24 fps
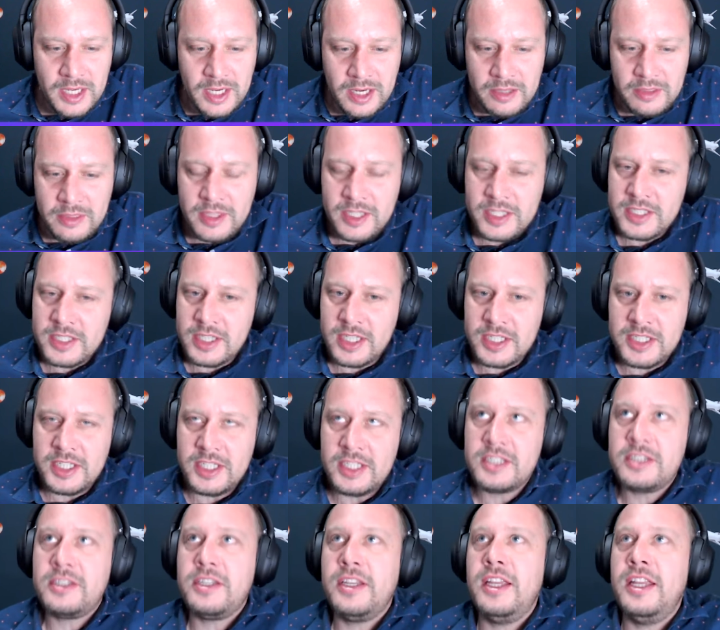it
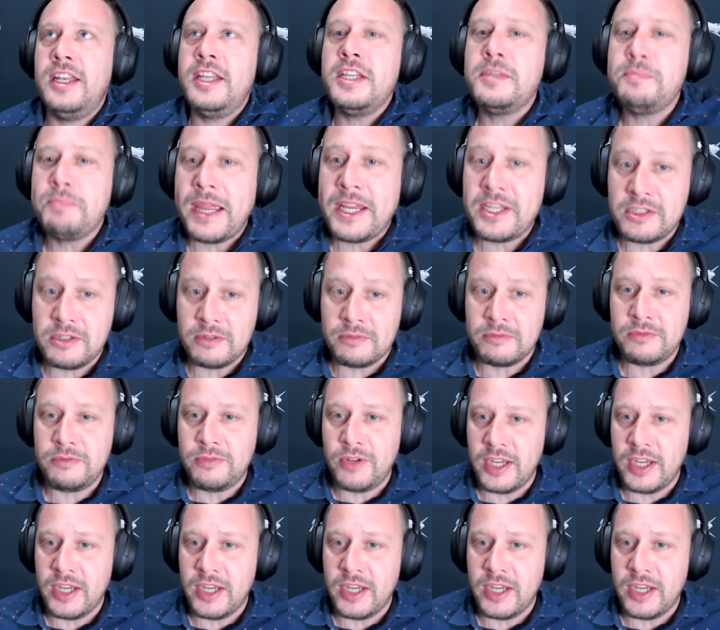is based on